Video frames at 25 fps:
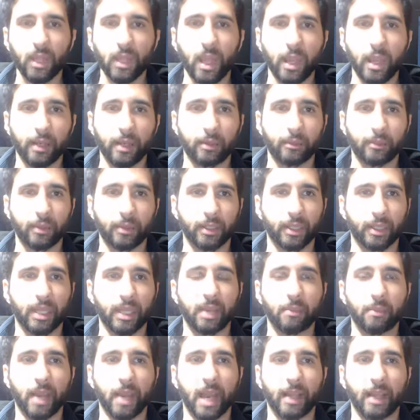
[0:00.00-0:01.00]
and I'm going to
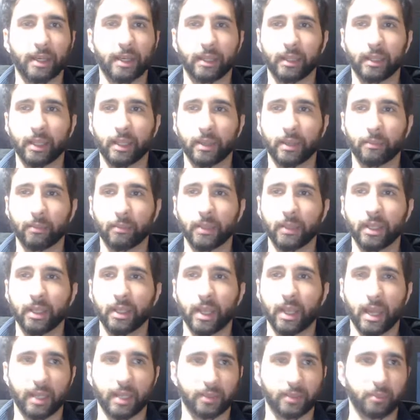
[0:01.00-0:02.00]
keep adding them
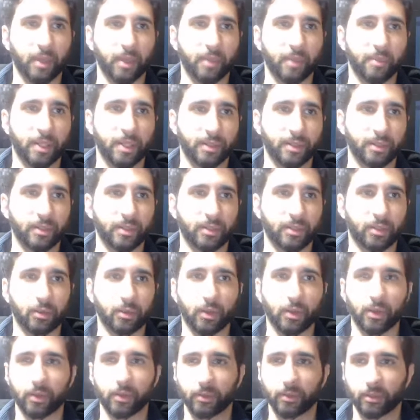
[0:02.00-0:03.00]
as my business
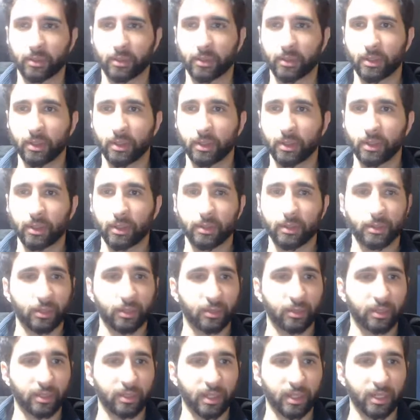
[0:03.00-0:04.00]
grows. So
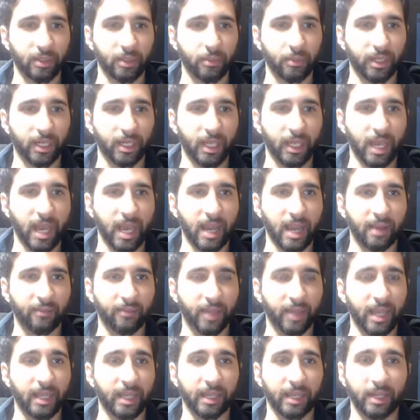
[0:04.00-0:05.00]
does anybody have
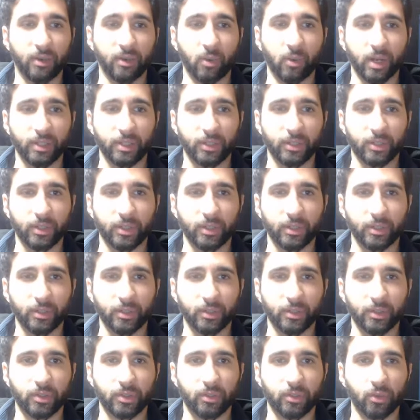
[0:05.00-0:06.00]
any
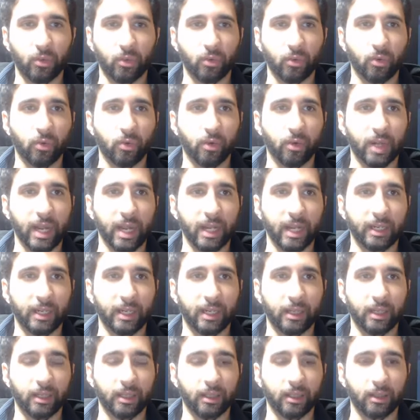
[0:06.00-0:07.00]
questions or
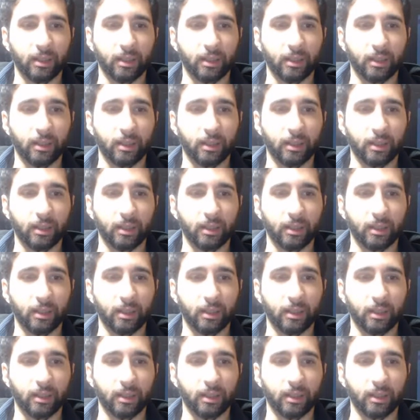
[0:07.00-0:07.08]
any